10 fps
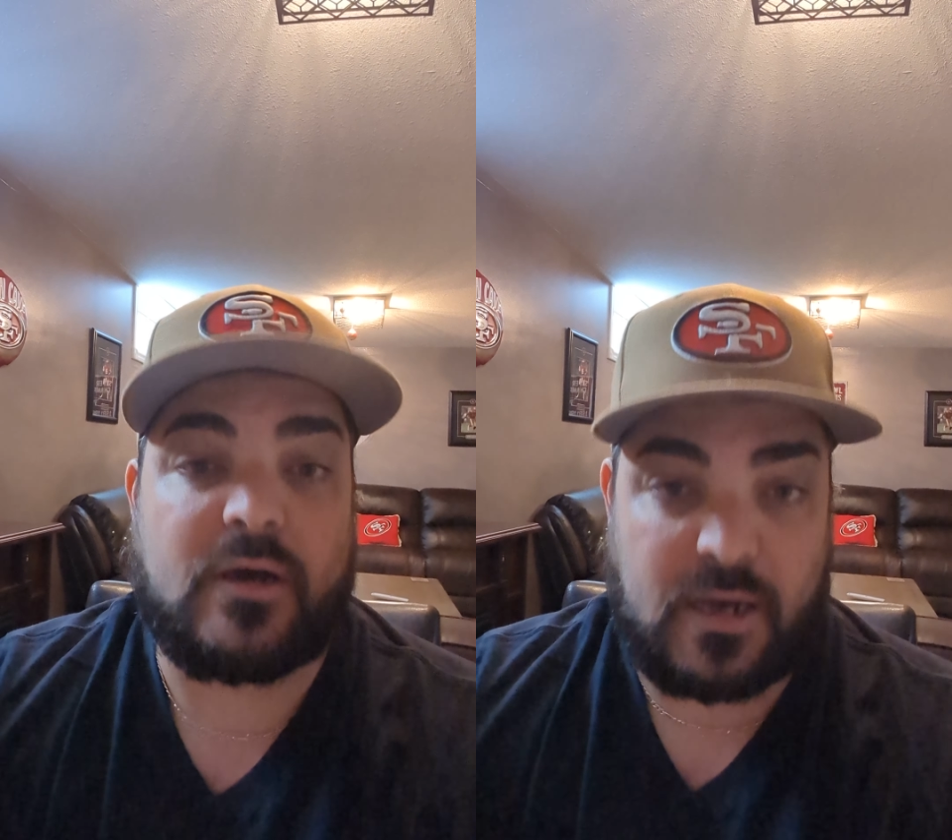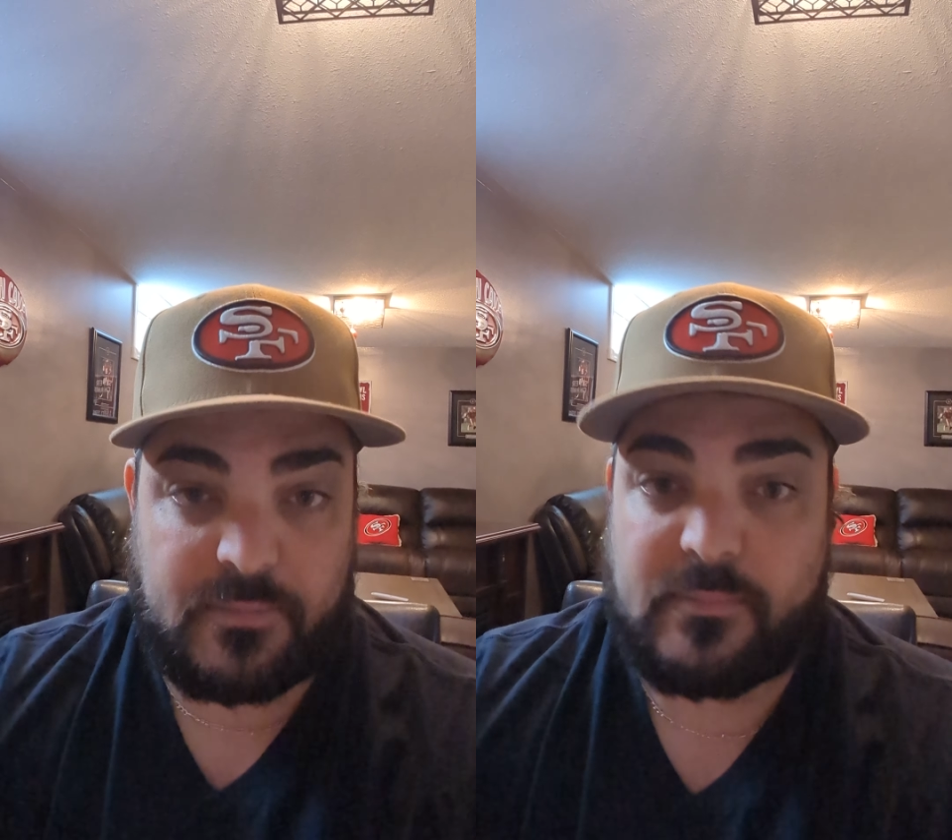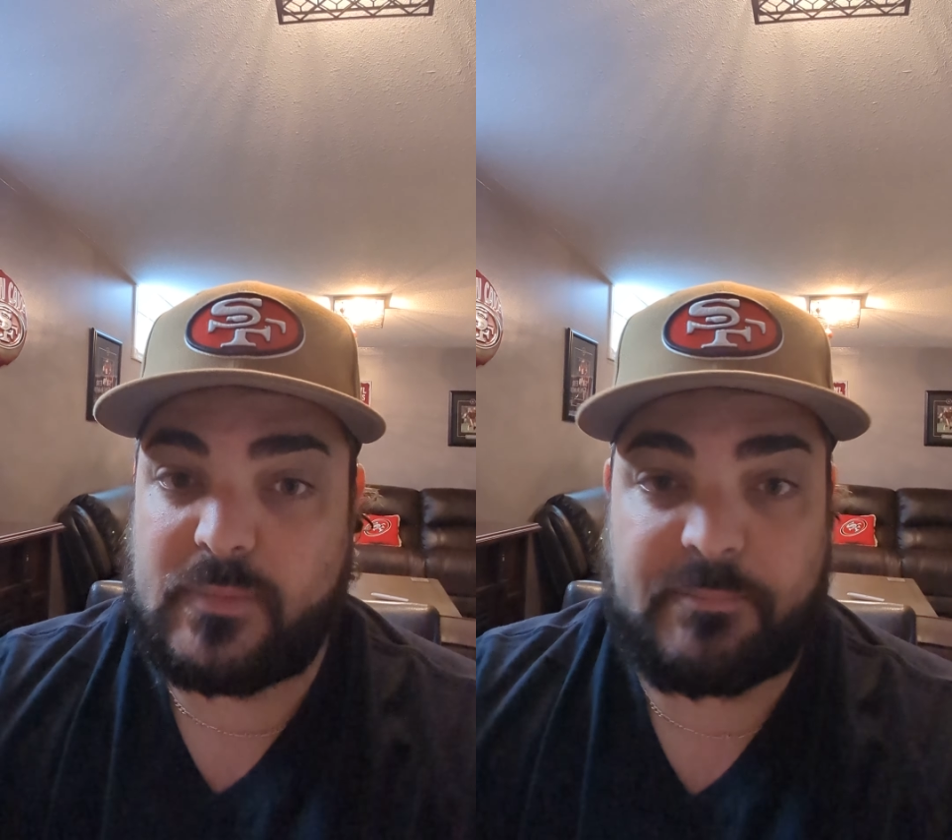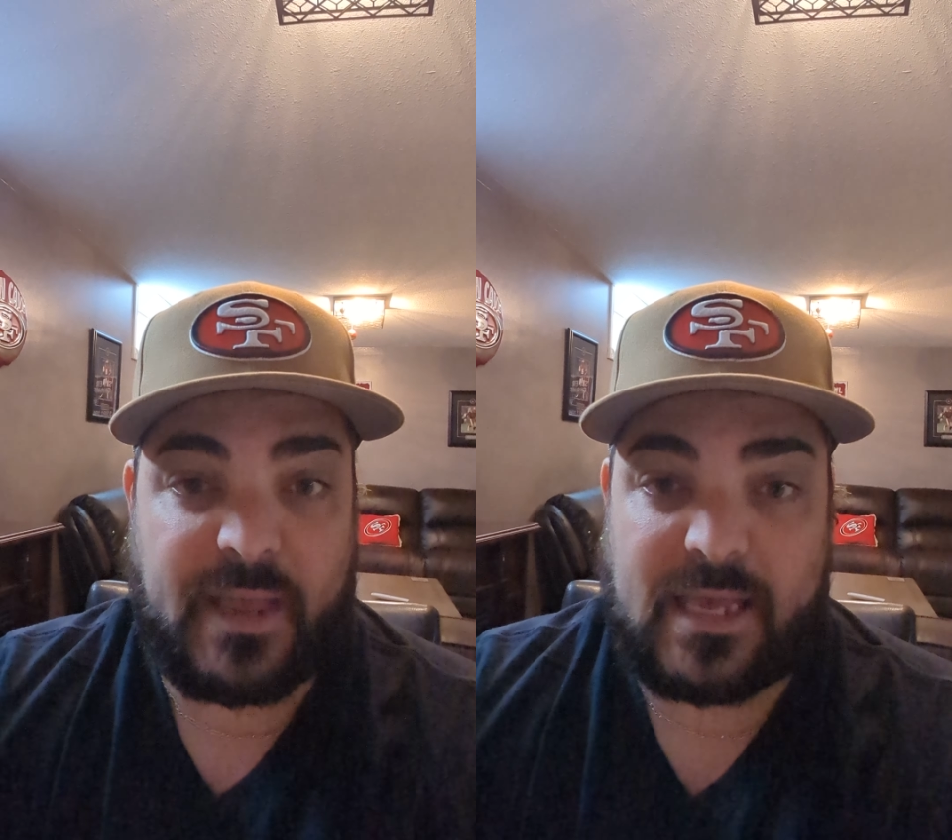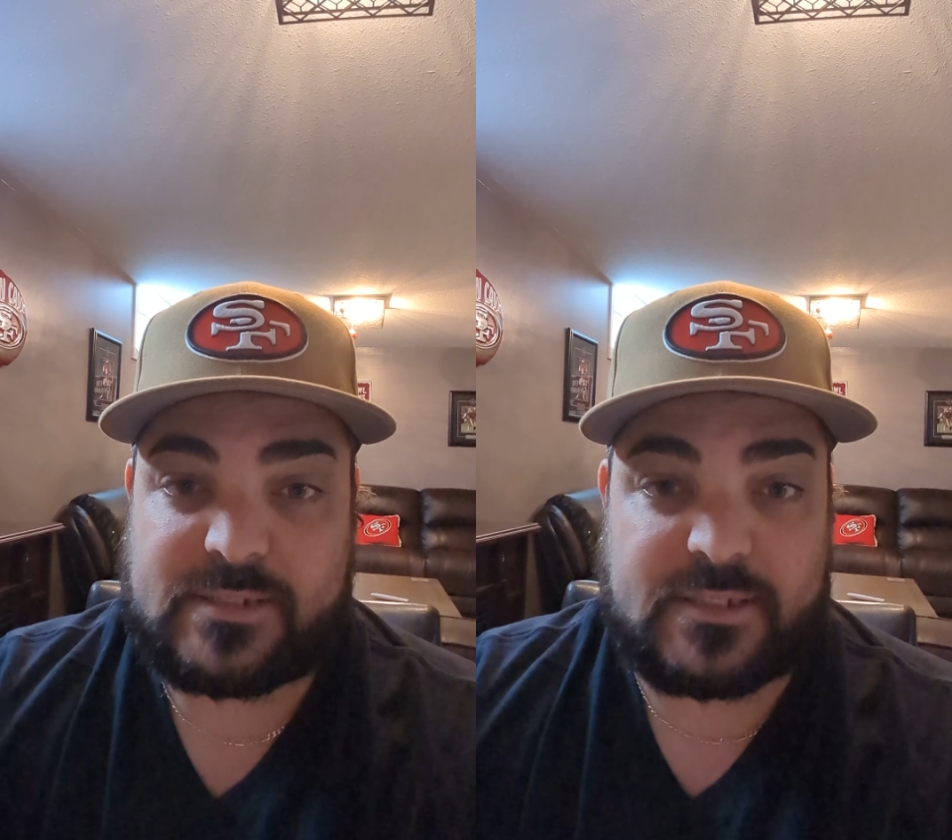I'm
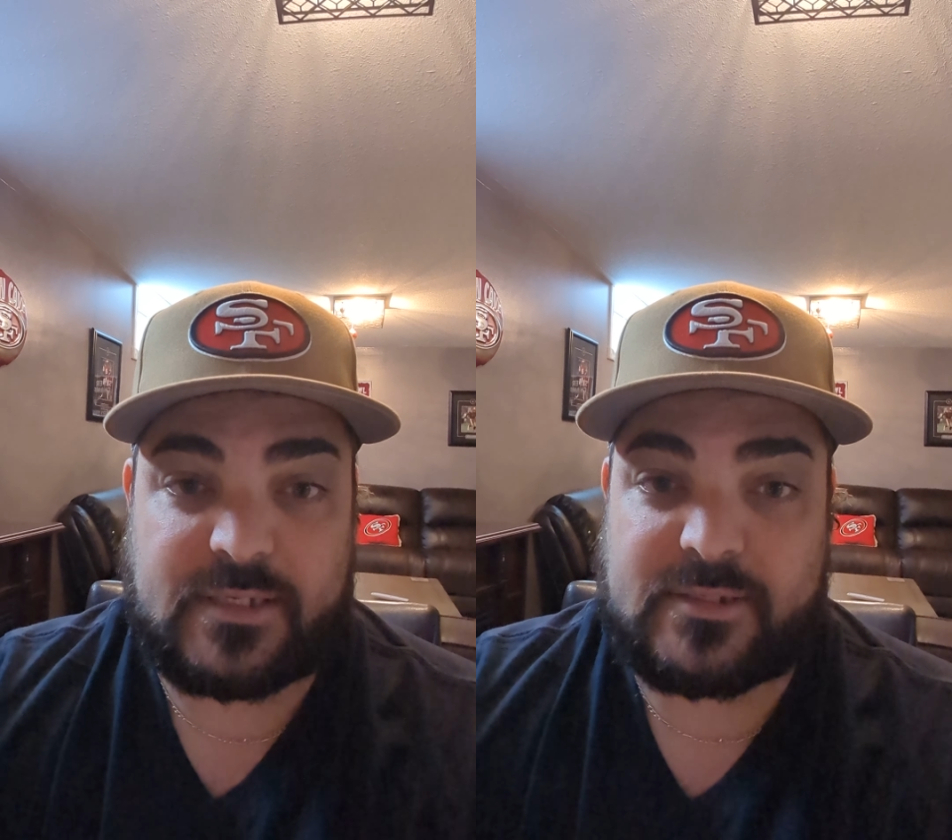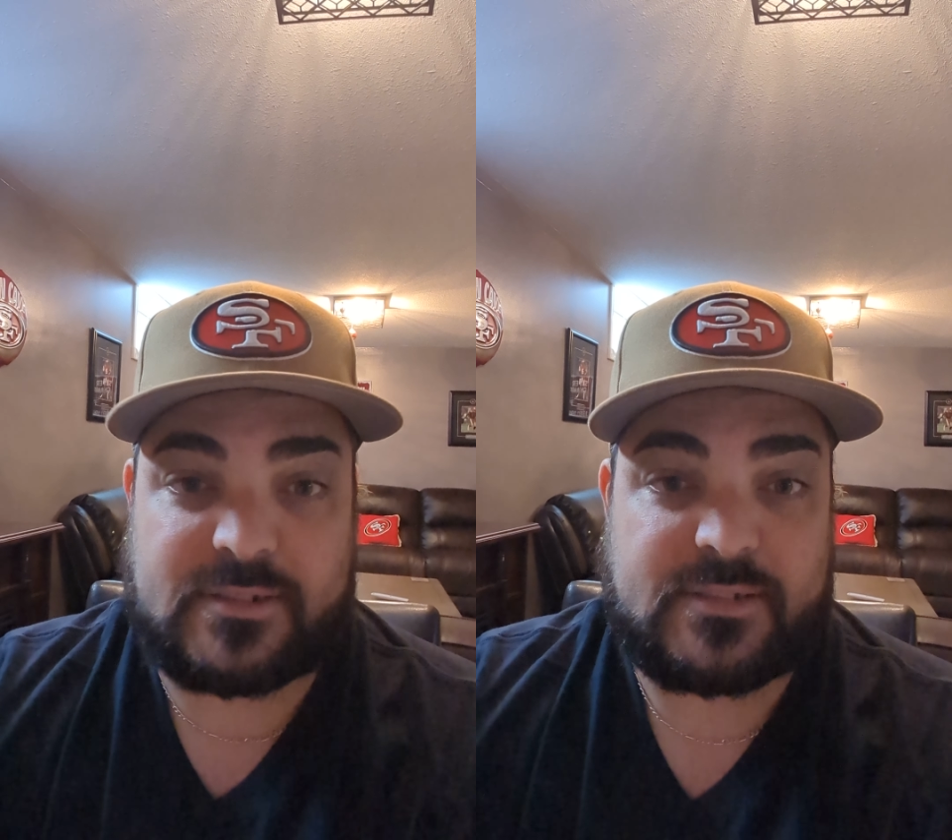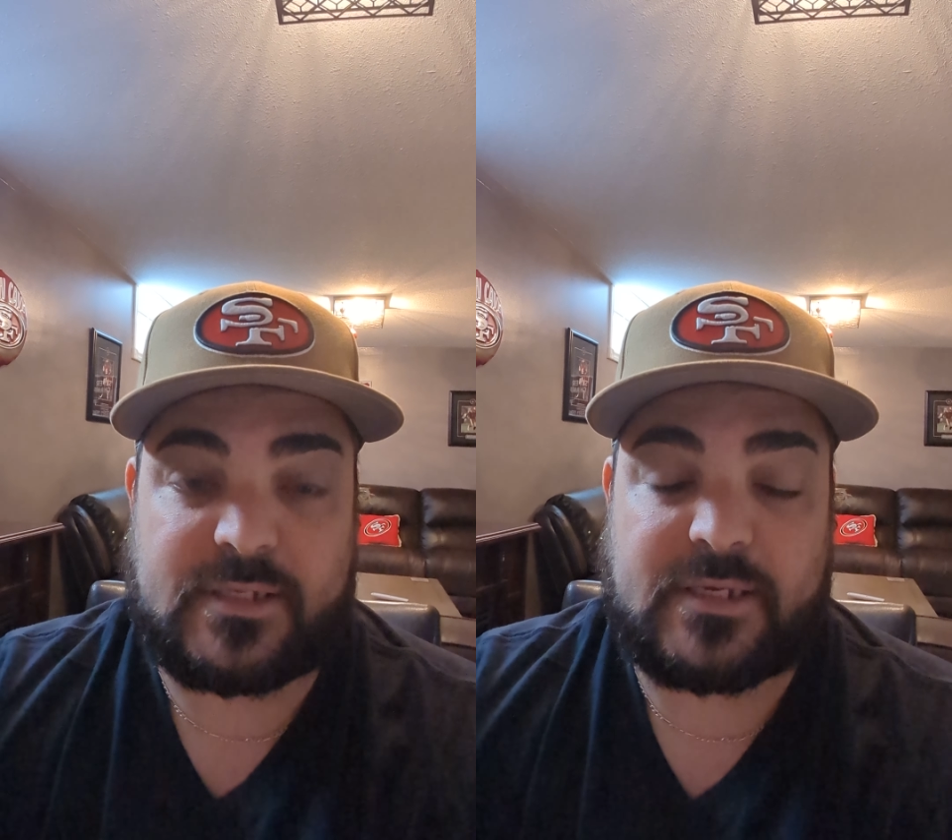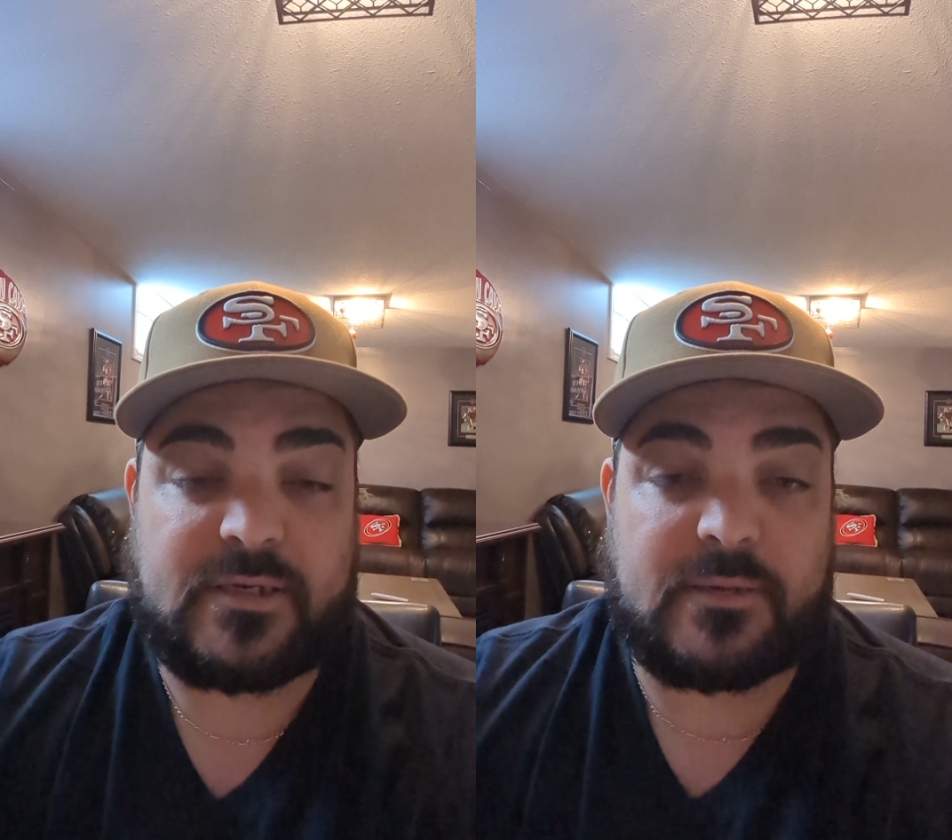ambassading this thing.